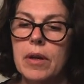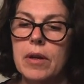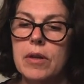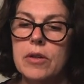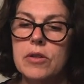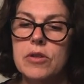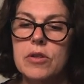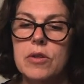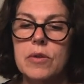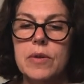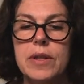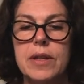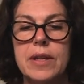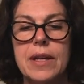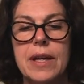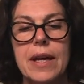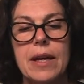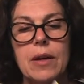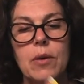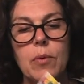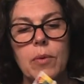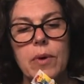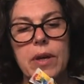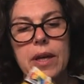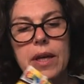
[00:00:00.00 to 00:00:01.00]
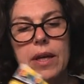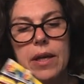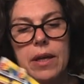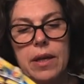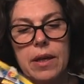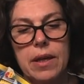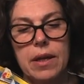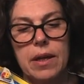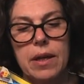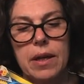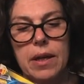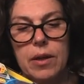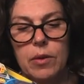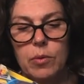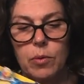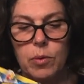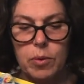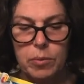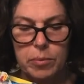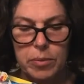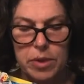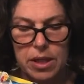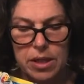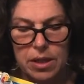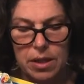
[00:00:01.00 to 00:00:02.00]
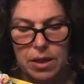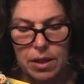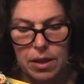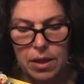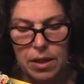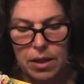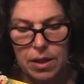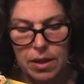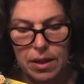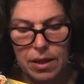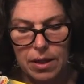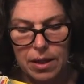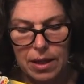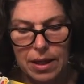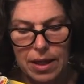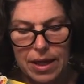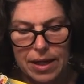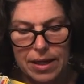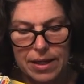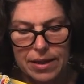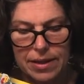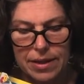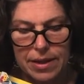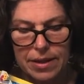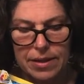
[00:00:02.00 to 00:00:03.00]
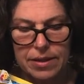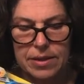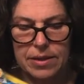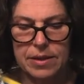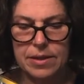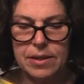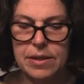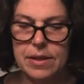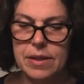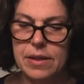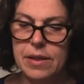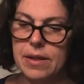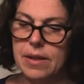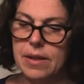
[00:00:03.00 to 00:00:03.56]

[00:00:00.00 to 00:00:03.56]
So in that way it will be like this.